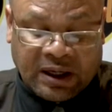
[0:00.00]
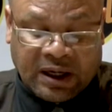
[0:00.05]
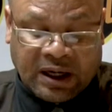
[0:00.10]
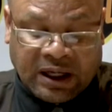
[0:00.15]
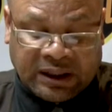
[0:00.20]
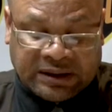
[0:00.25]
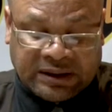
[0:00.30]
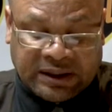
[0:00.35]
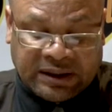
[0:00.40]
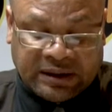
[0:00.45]

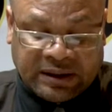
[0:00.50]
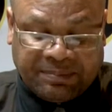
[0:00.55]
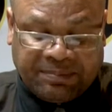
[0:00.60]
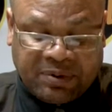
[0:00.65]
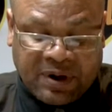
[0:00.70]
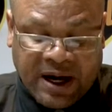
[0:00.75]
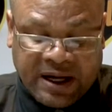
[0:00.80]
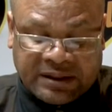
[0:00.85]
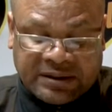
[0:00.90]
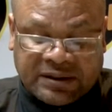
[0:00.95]
cutting the
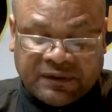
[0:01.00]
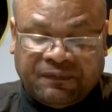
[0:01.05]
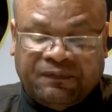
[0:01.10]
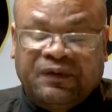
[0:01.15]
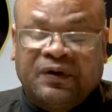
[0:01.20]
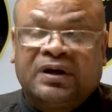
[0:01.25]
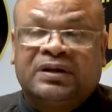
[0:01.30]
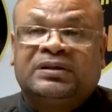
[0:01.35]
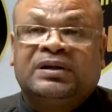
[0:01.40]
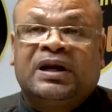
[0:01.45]
price of
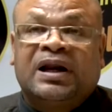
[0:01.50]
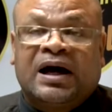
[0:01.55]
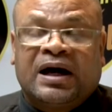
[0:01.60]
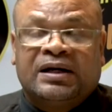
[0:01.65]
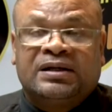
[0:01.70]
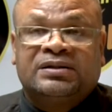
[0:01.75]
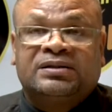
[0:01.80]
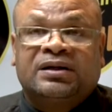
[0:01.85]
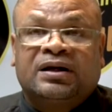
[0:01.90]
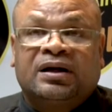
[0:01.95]

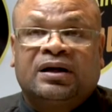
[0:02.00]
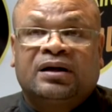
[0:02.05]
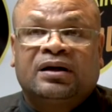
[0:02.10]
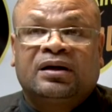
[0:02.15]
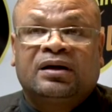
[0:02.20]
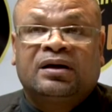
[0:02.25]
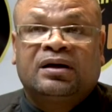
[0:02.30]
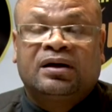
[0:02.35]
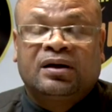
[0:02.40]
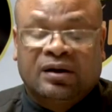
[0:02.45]
fertilizer
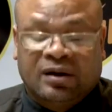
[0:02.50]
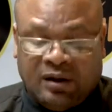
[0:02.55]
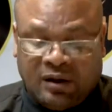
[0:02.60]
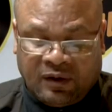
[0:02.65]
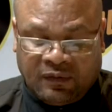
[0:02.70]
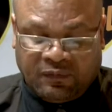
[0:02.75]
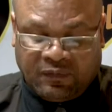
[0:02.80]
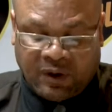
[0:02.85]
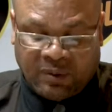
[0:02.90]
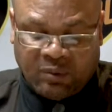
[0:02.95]

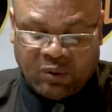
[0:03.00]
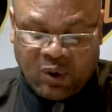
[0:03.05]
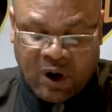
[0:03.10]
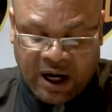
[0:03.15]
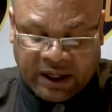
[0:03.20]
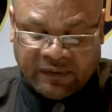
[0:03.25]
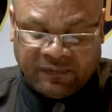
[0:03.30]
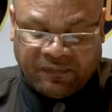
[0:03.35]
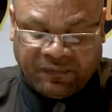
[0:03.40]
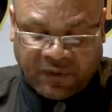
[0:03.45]
from
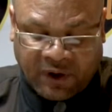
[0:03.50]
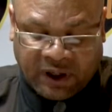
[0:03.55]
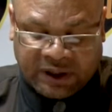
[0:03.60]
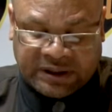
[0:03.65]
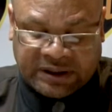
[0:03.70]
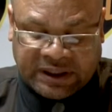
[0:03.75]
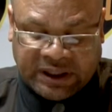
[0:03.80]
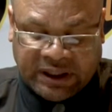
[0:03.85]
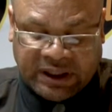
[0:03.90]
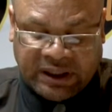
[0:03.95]

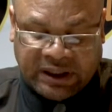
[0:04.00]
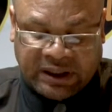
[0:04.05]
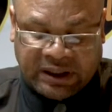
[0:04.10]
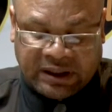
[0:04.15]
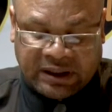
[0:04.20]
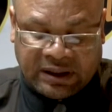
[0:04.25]
$140